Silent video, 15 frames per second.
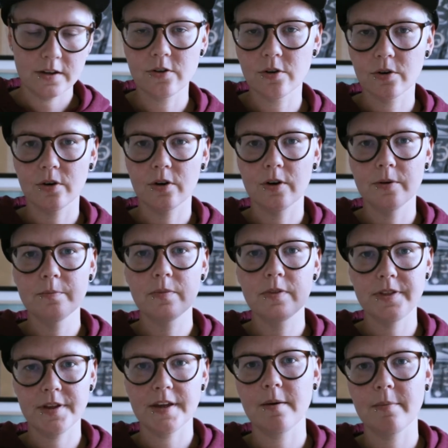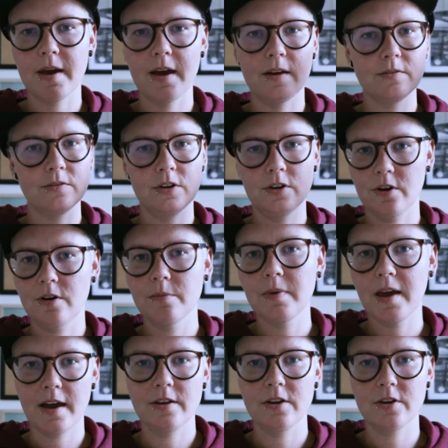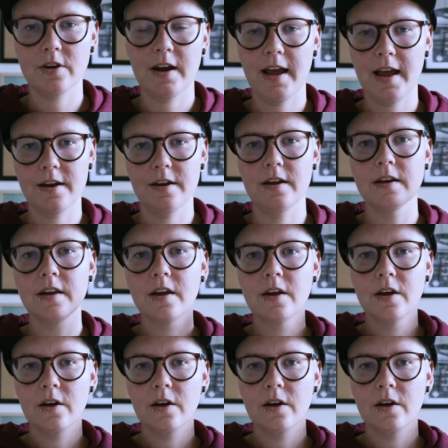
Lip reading: you're thinking about, you know, how you're going to edit